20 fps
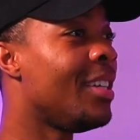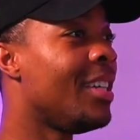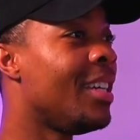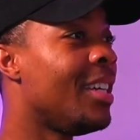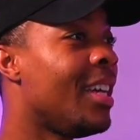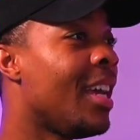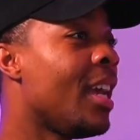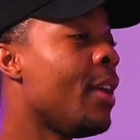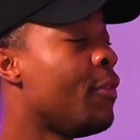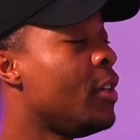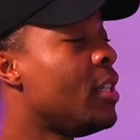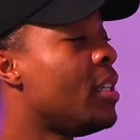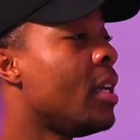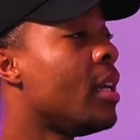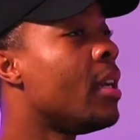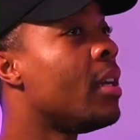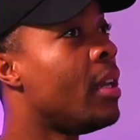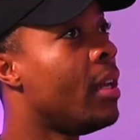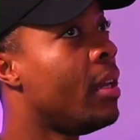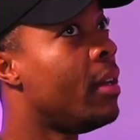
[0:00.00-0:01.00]
Yeah. If he
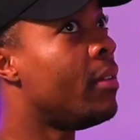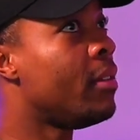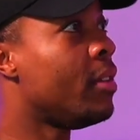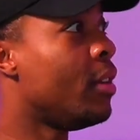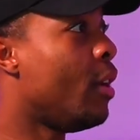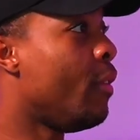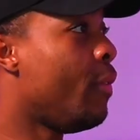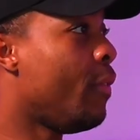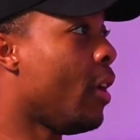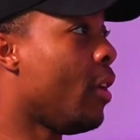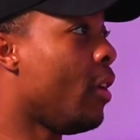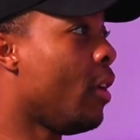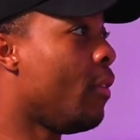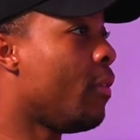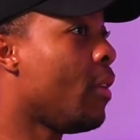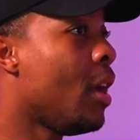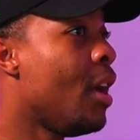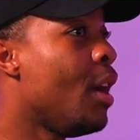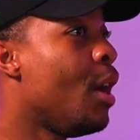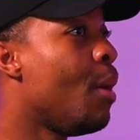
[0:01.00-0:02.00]
cheated, then, you know, fair
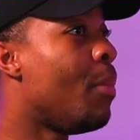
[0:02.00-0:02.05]
enough.